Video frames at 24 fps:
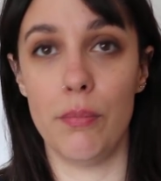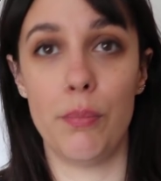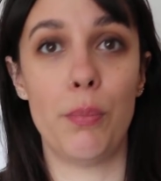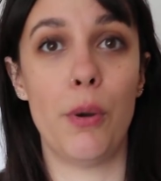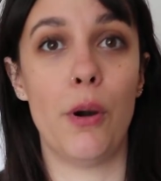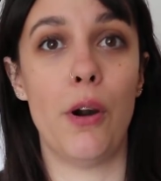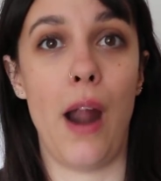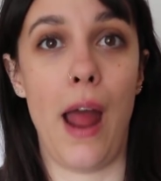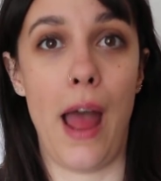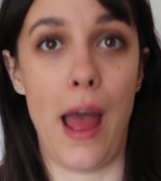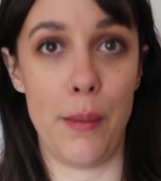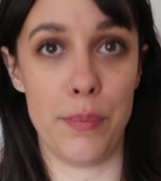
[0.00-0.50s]

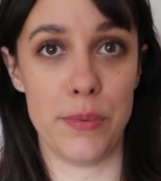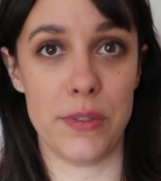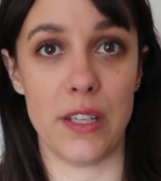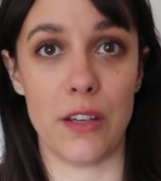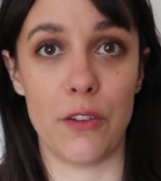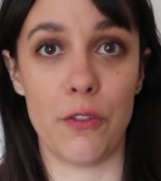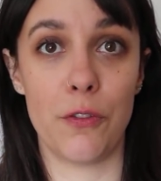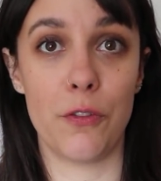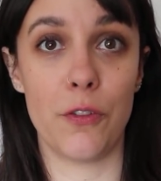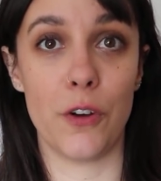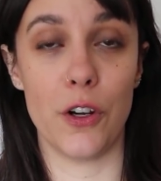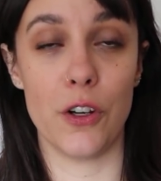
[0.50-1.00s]
perhaps
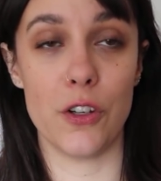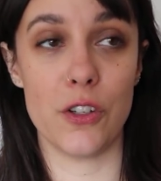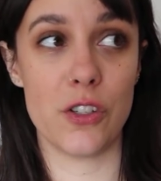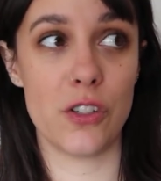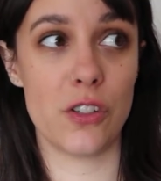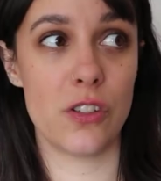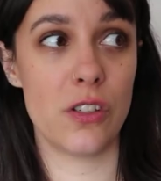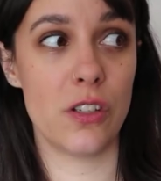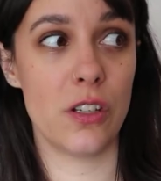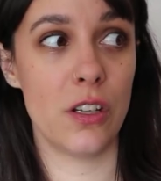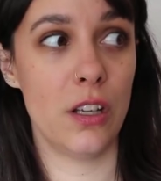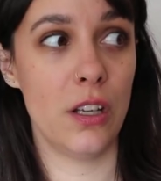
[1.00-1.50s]
like
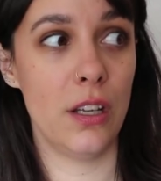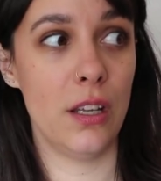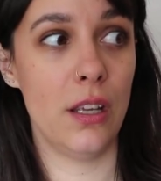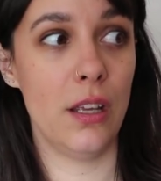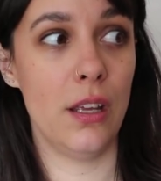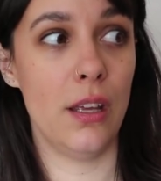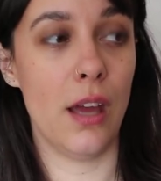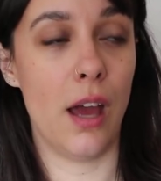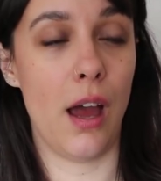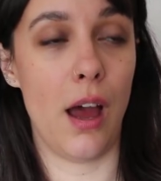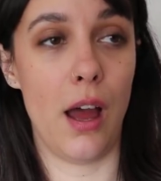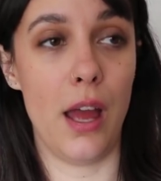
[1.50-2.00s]
first
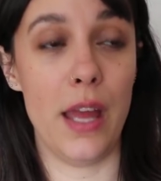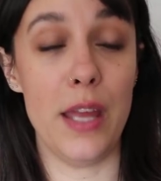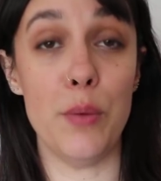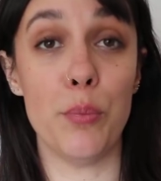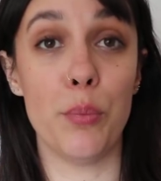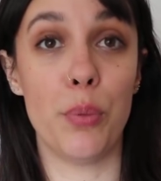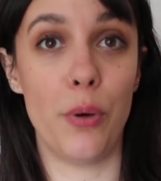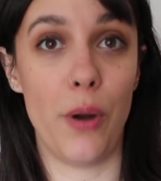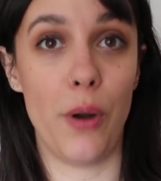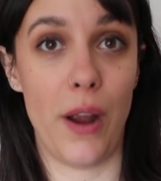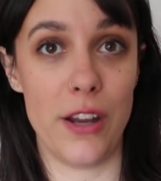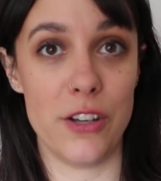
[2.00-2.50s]

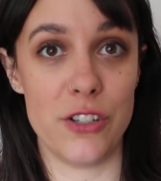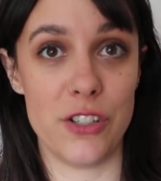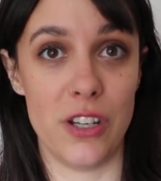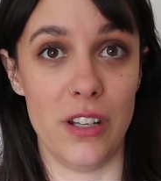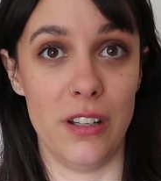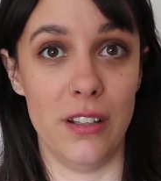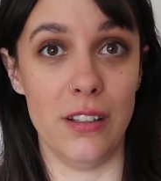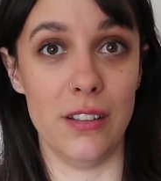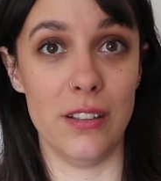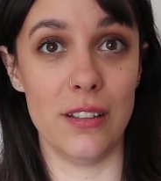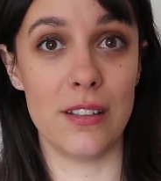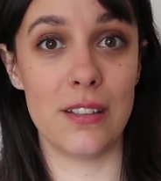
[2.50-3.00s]

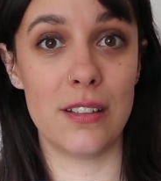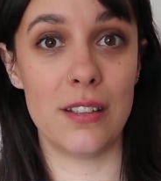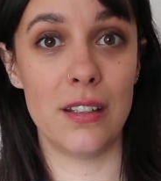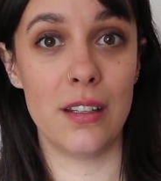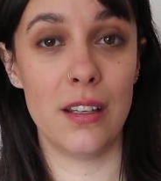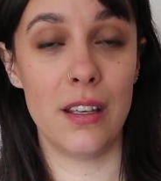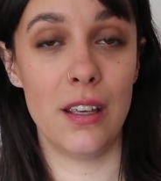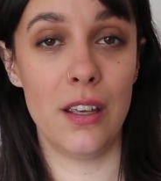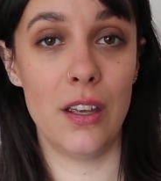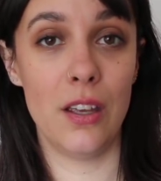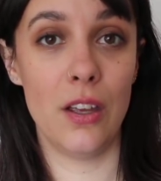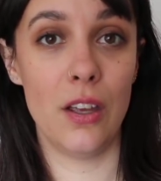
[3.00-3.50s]
impressions,
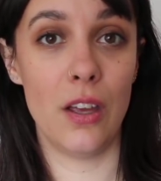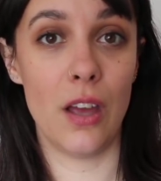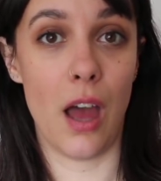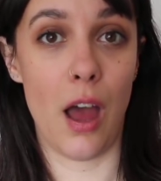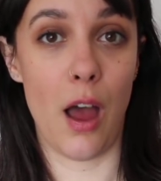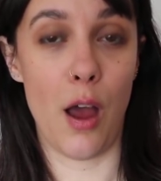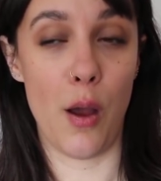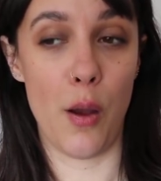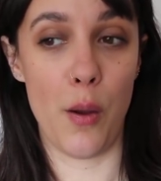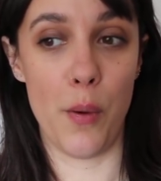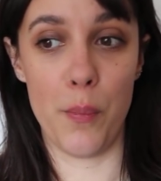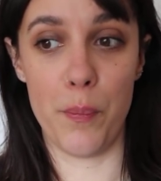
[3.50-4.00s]

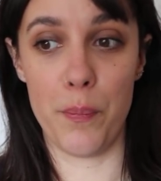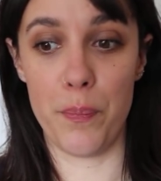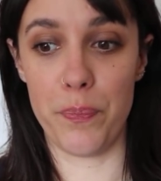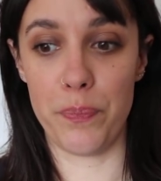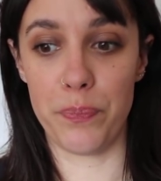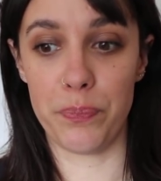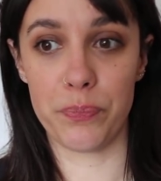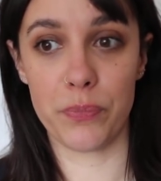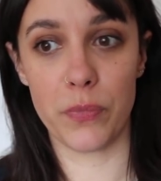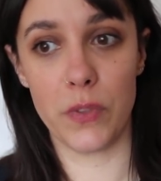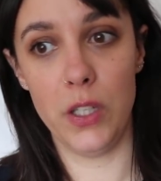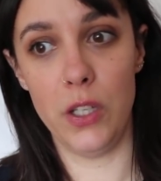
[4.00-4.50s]

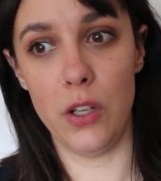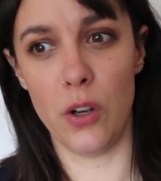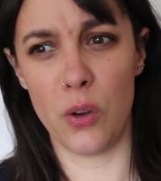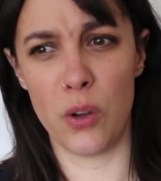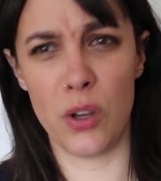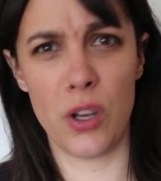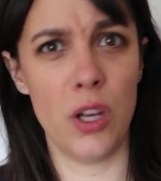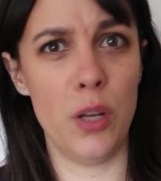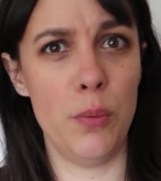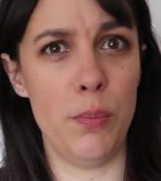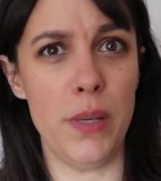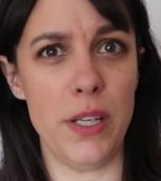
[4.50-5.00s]
you know,
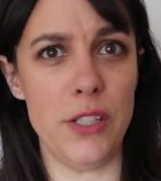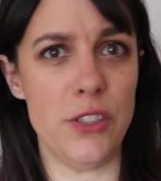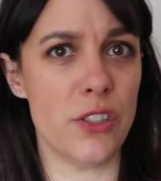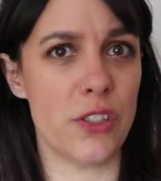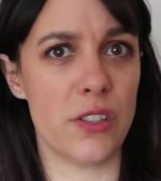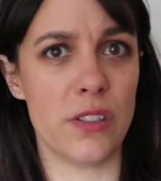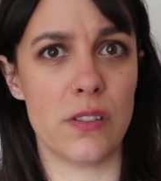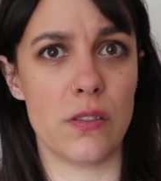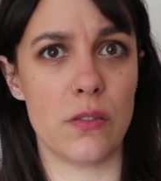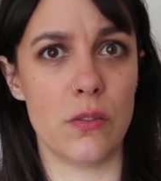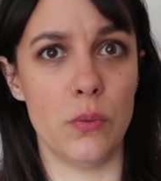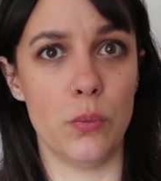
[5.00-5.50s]
could be
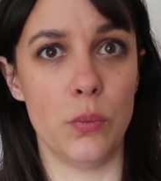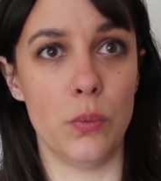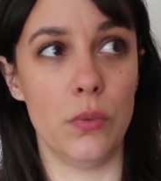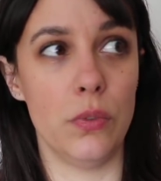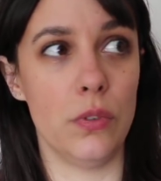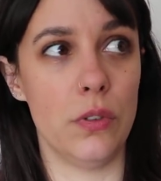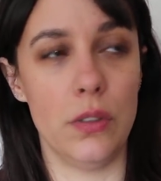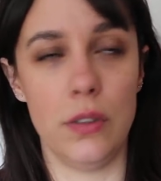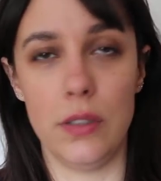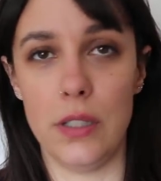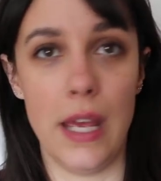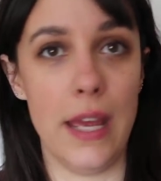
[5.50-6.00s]
just,
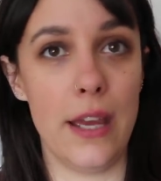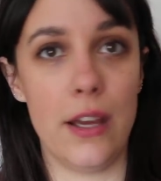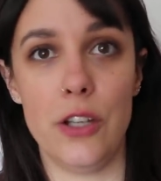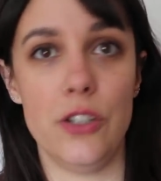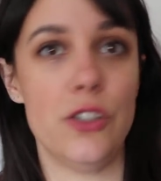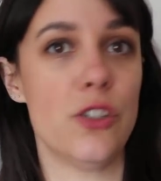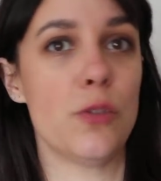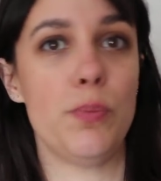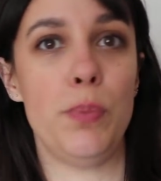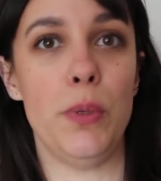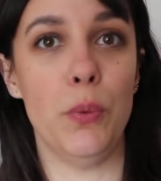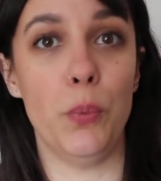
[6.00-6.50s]
it could
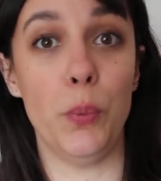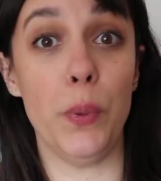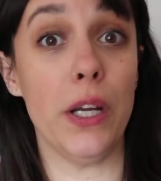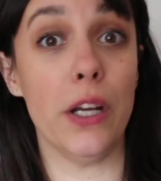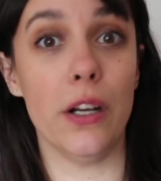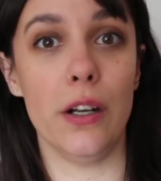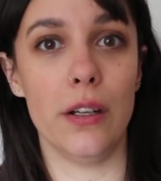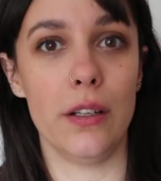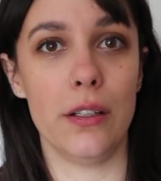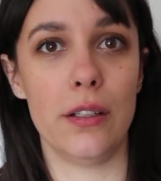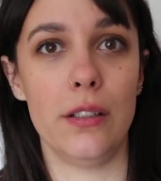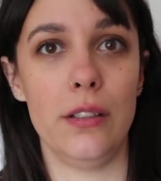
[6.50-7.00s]
just be
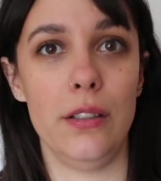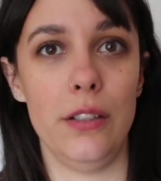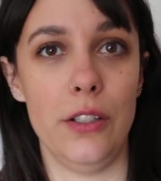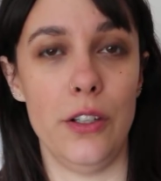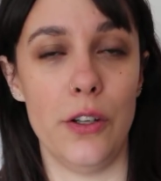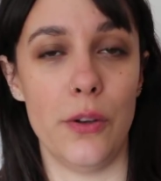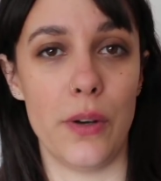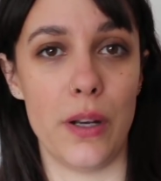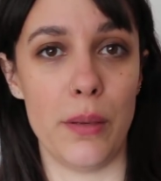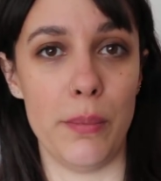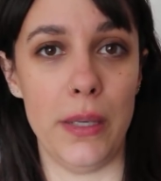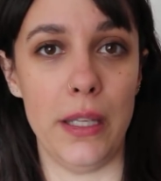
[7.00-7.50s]
weird. Do you
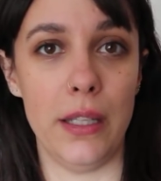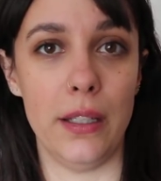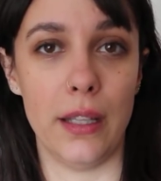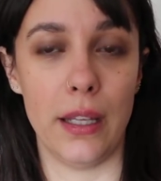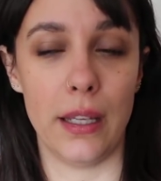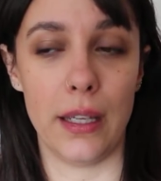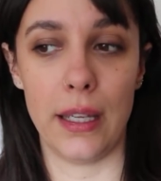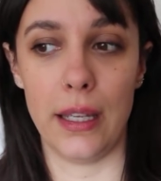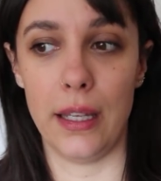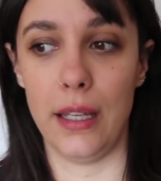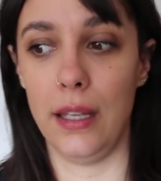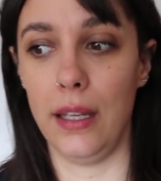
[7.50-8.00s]
know what I mean?
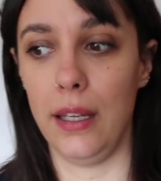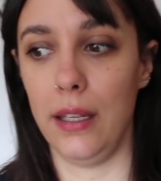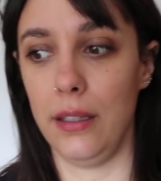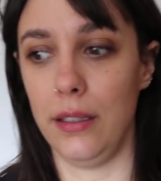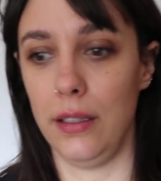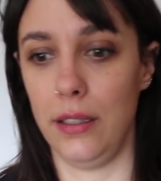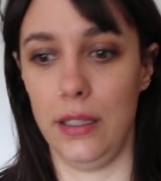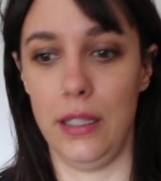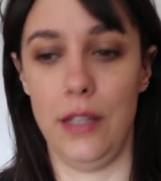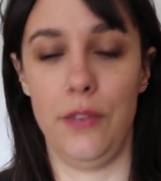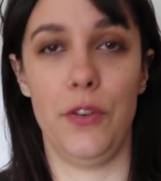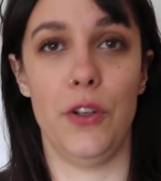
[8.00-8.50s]
Like
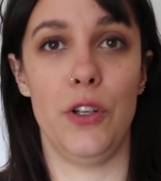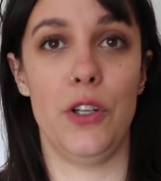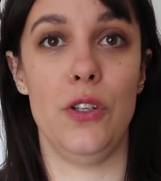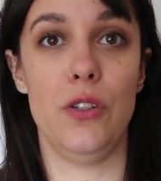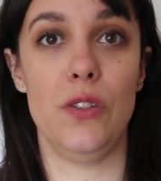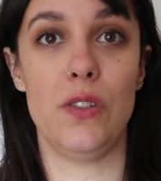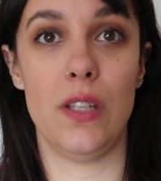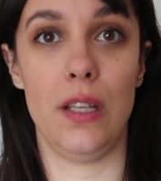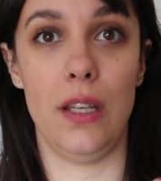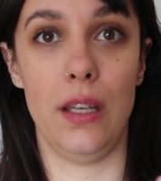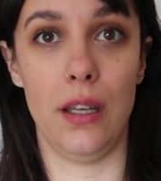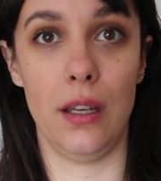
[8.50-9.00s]
if you
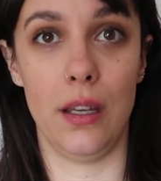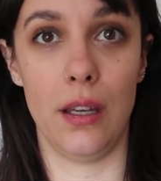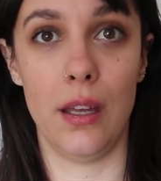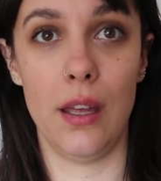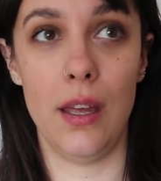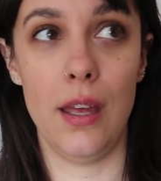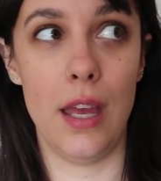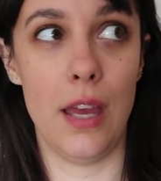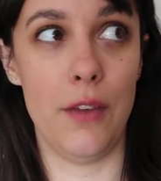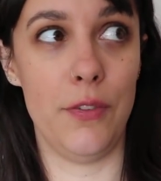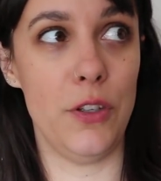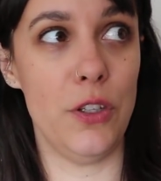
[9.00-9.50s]
use
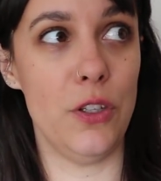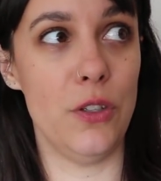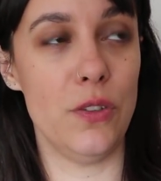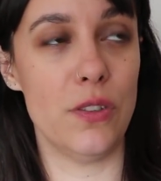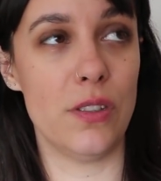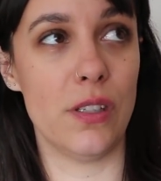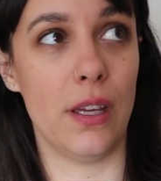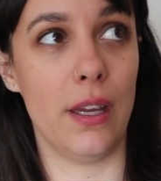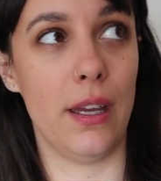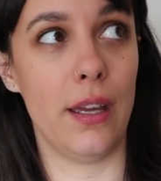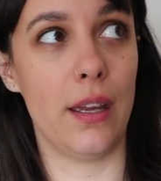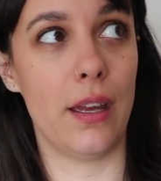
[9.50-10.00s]

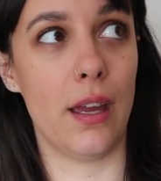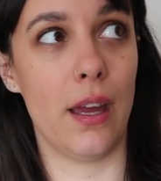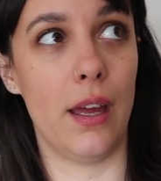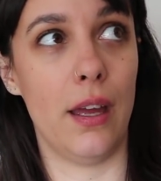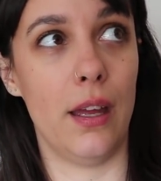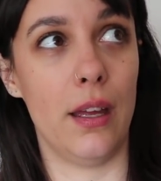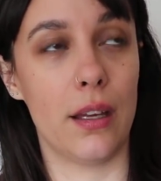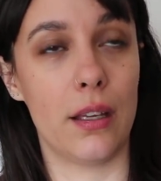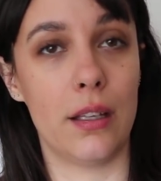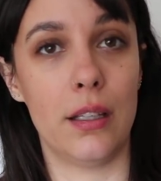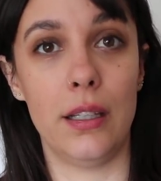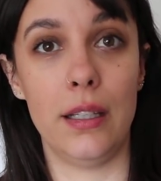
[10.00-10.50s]
like
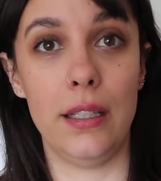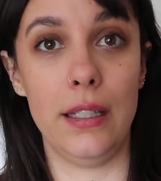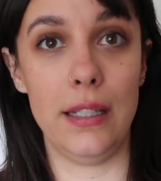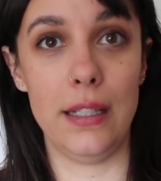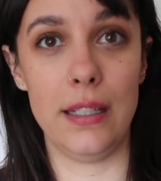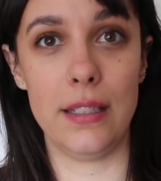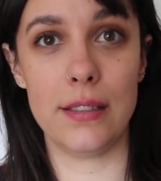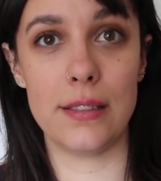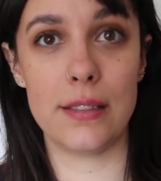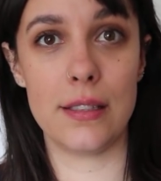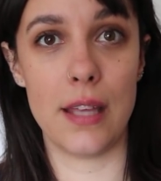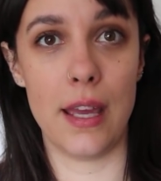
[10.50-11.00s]
a
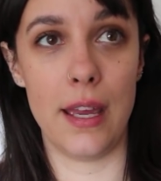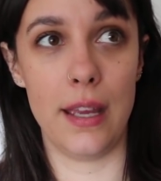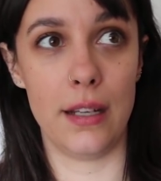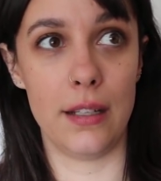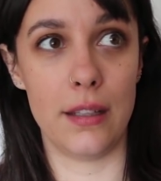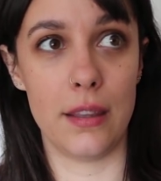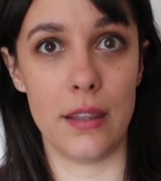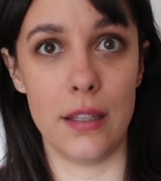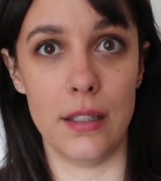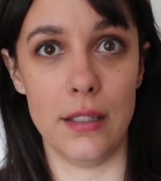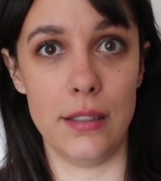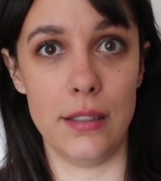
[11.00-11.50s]
Clinique's Take the